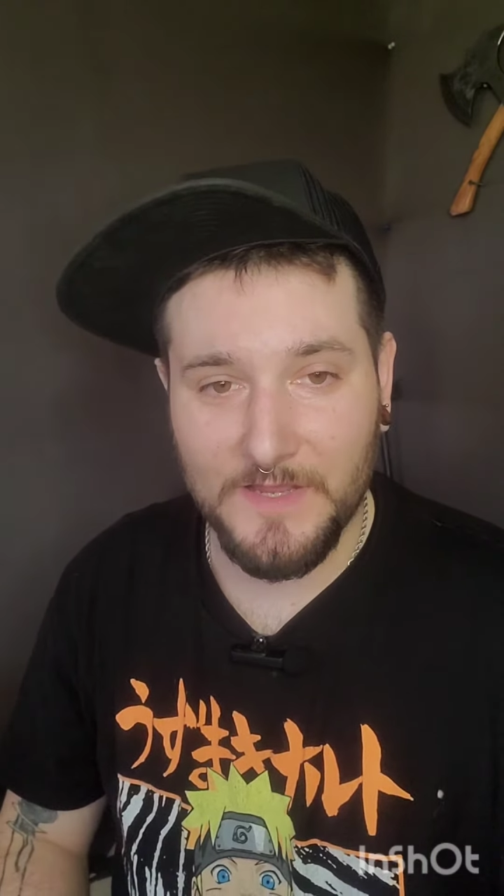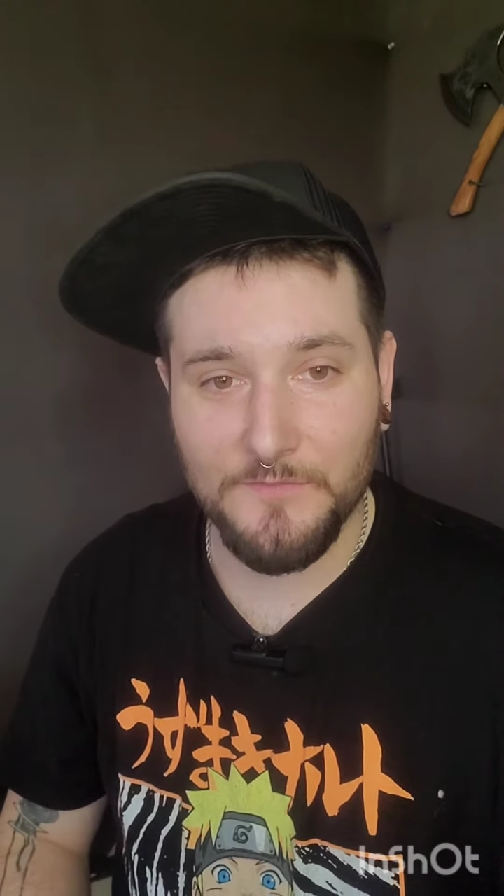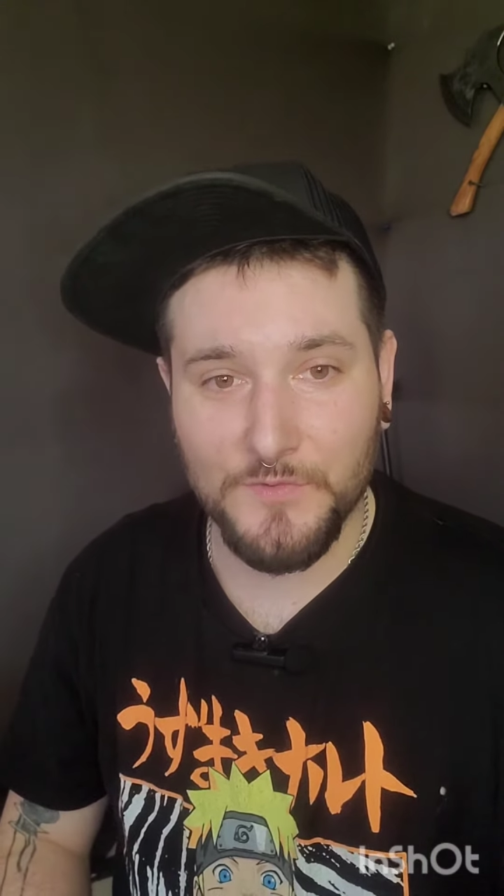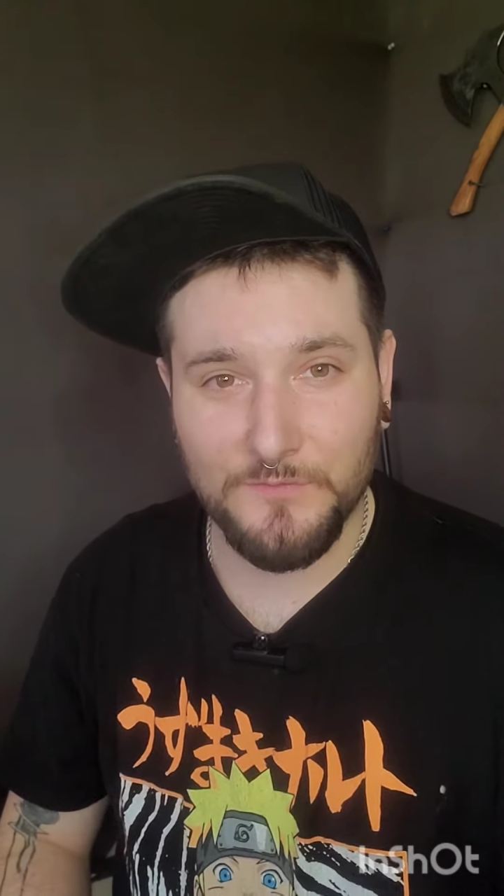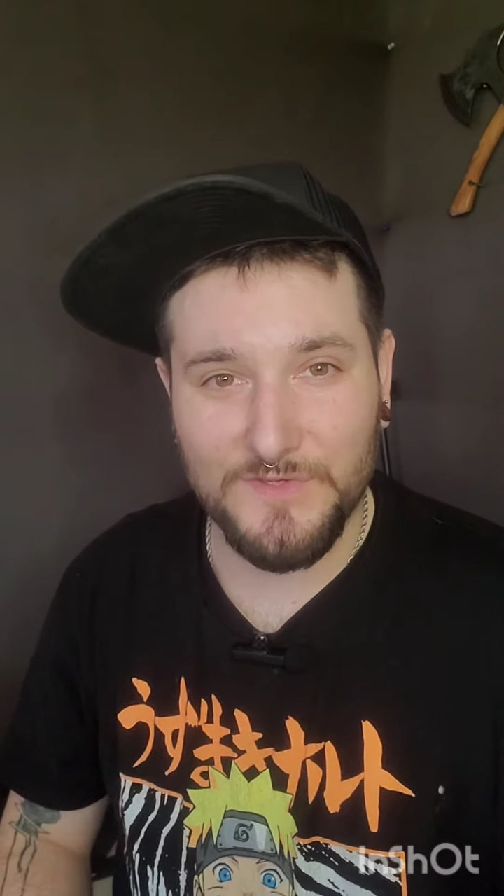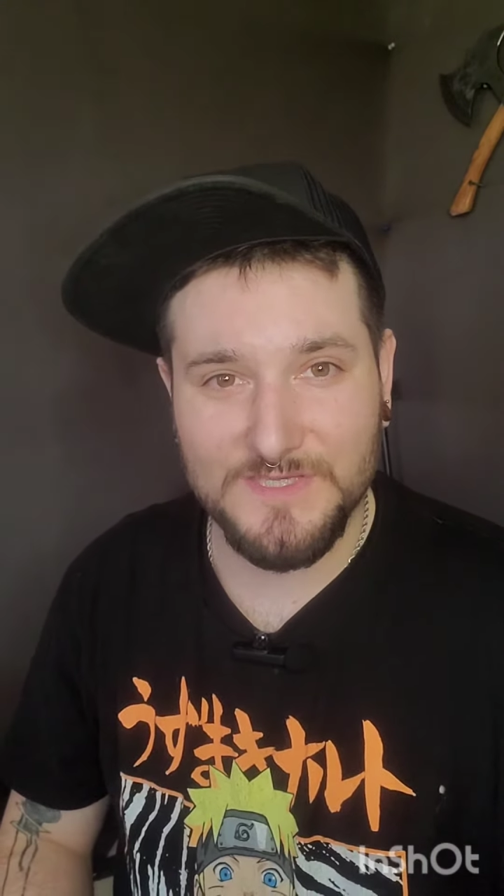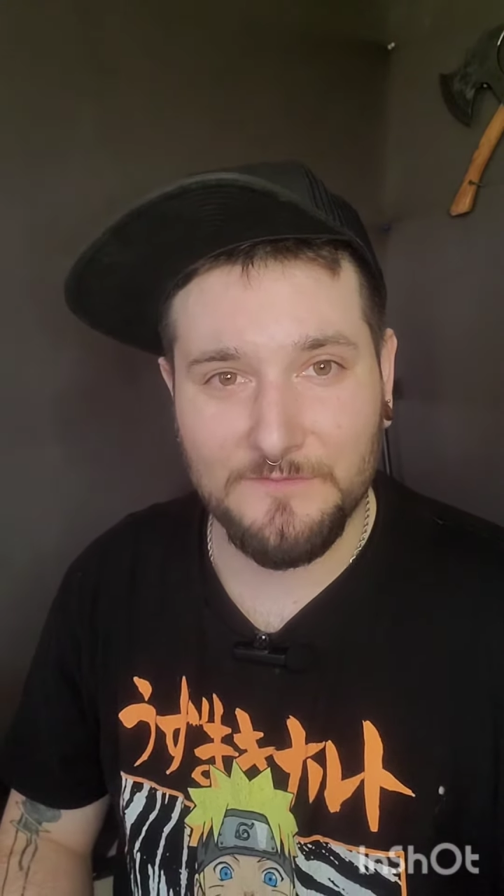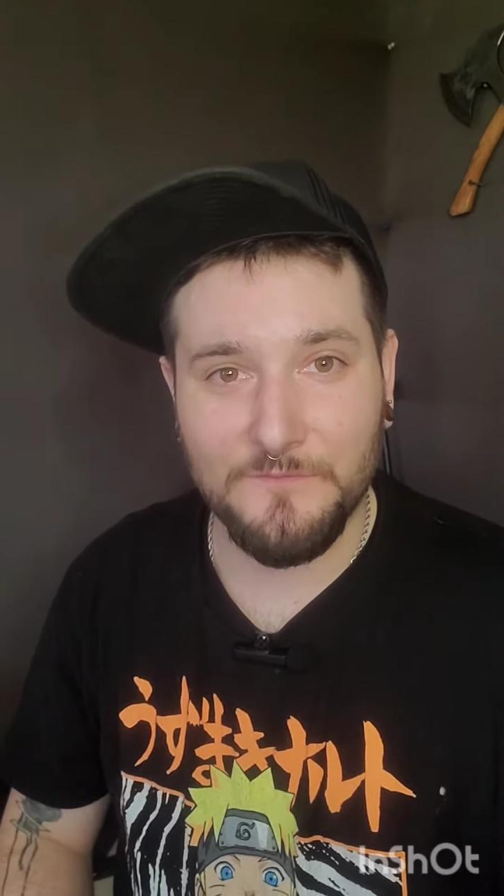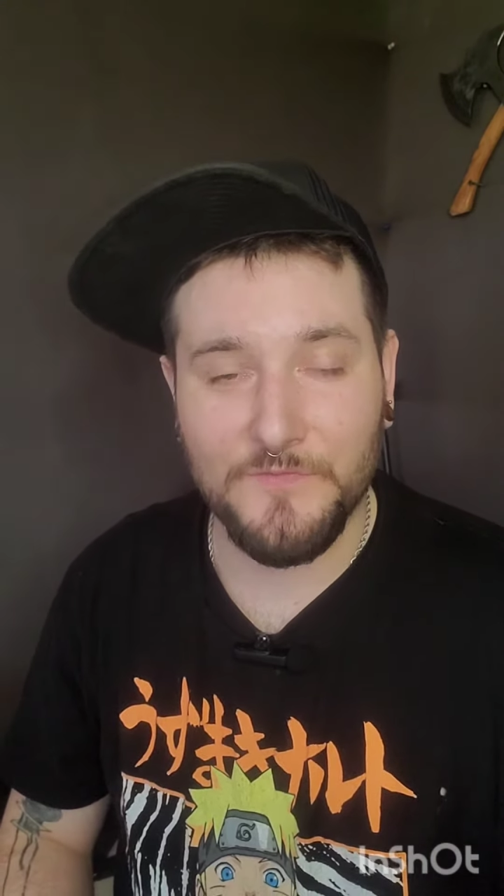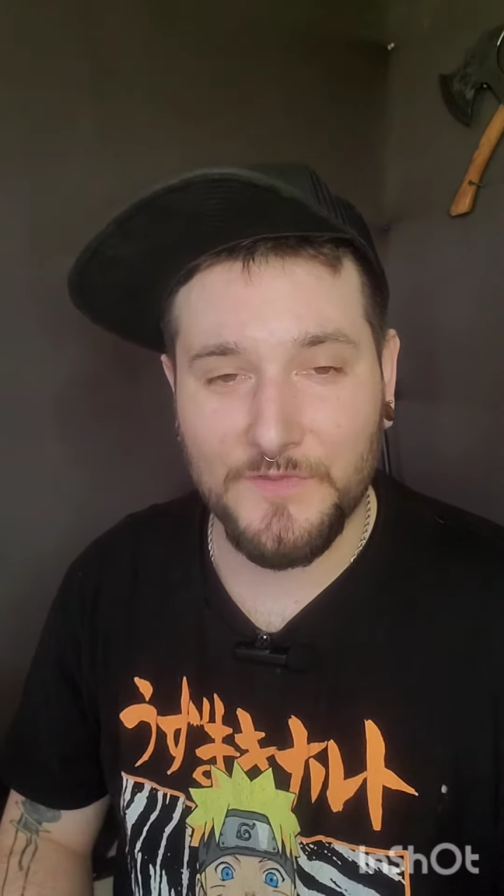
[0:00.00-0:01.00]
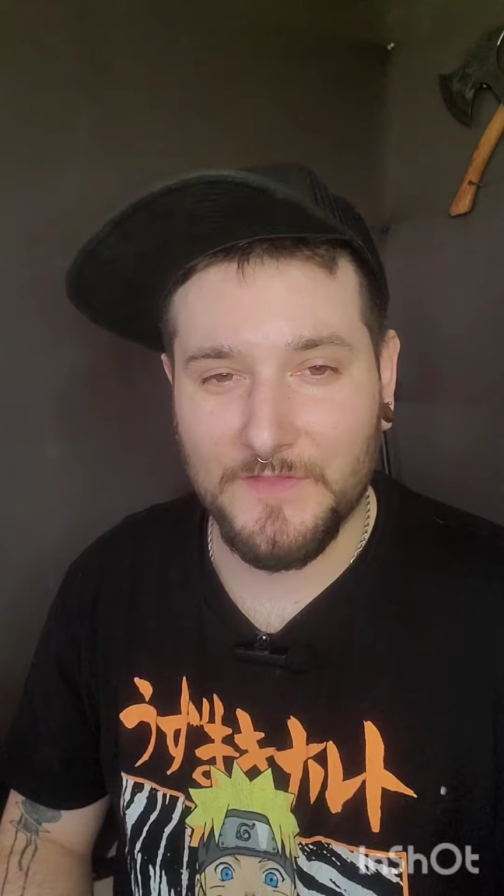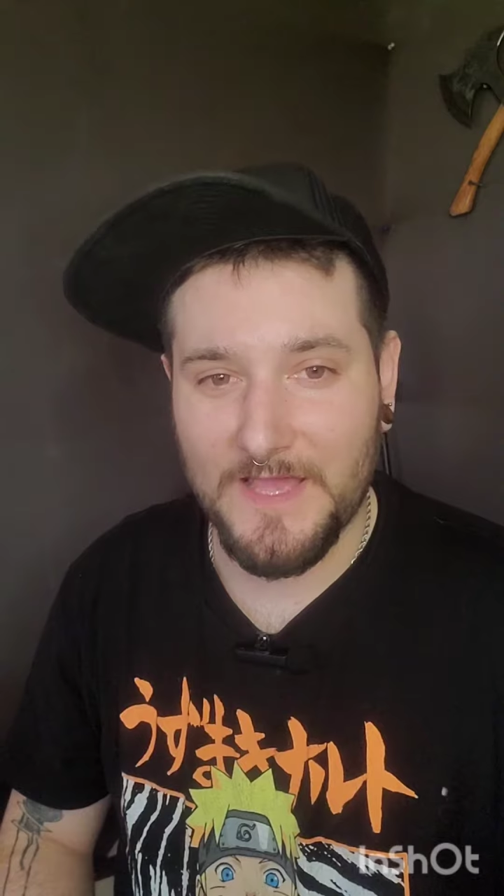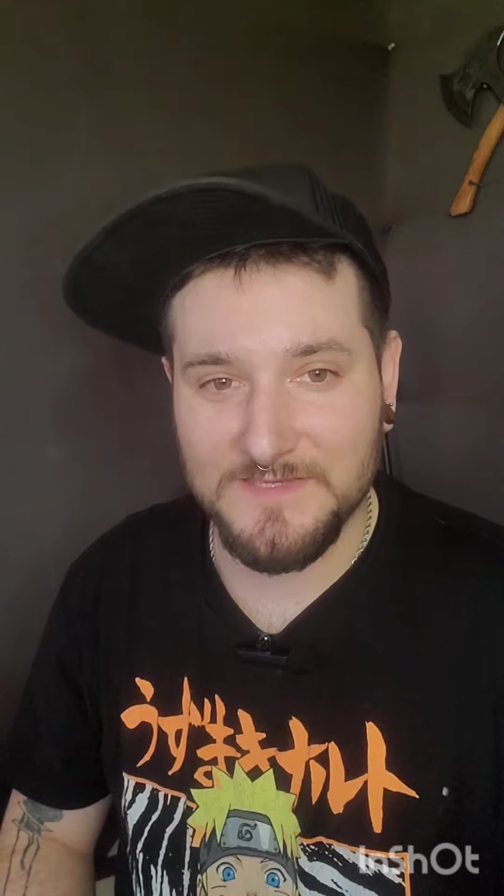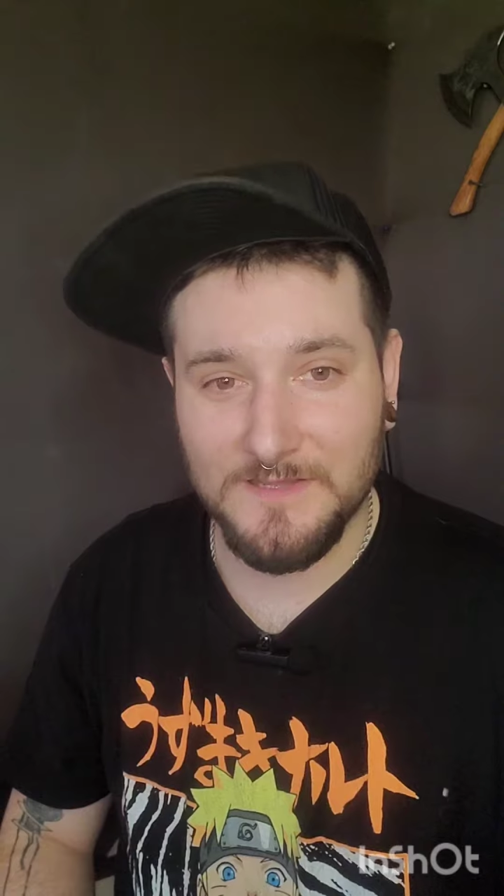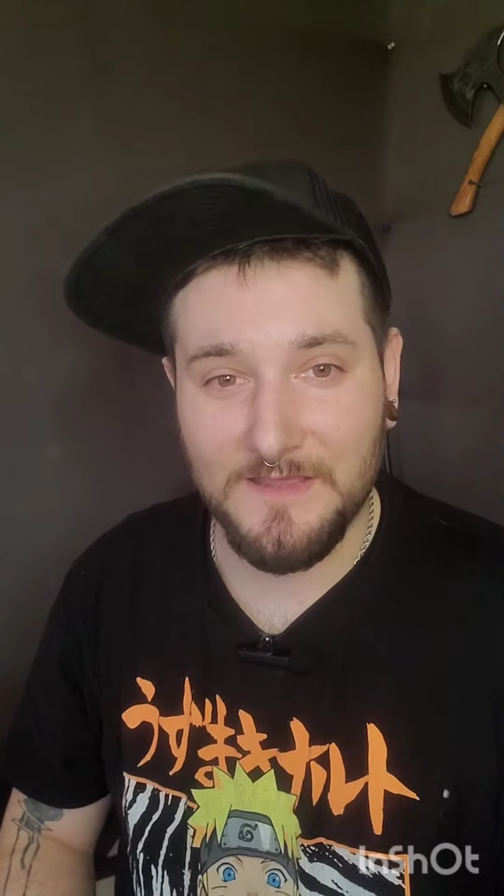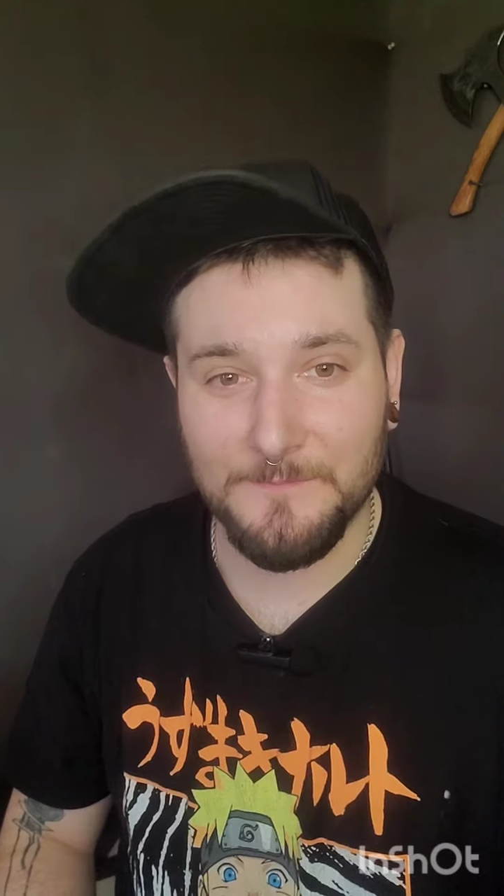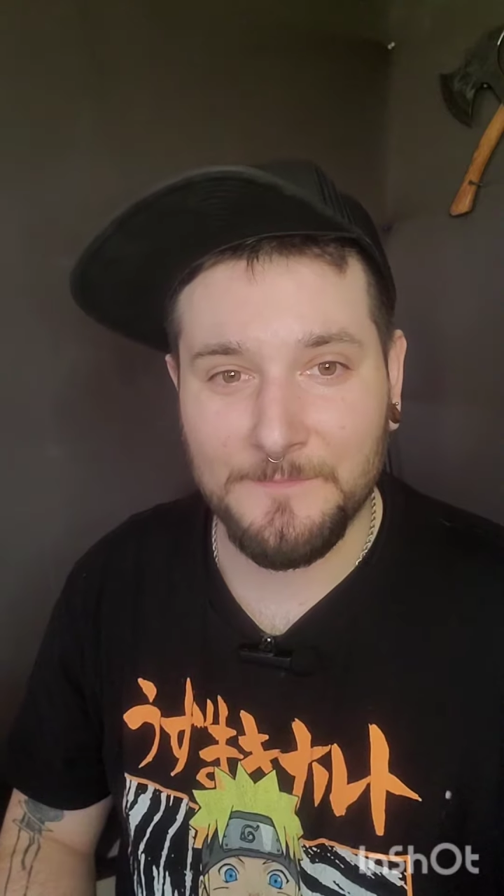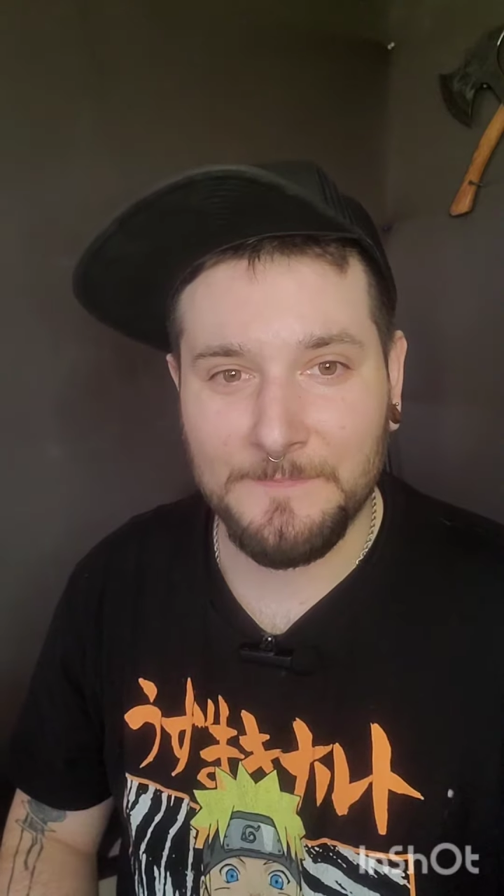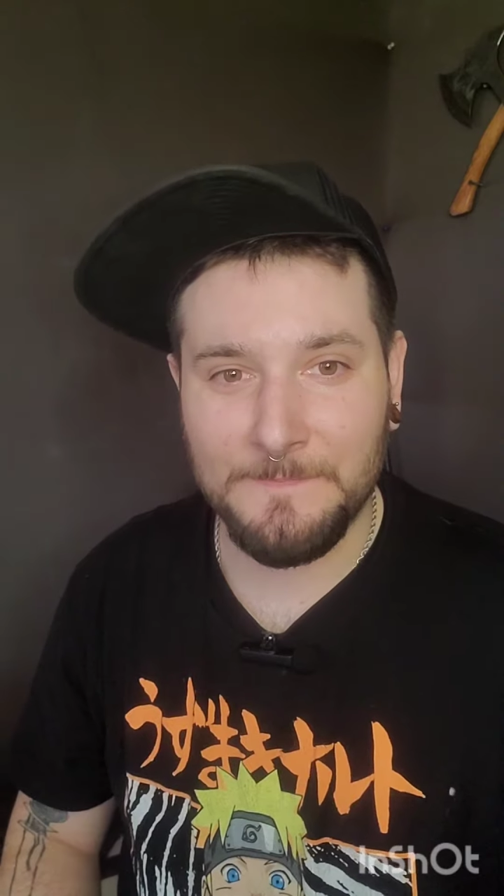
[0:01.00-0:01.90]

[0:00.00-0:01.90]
357 for the last time.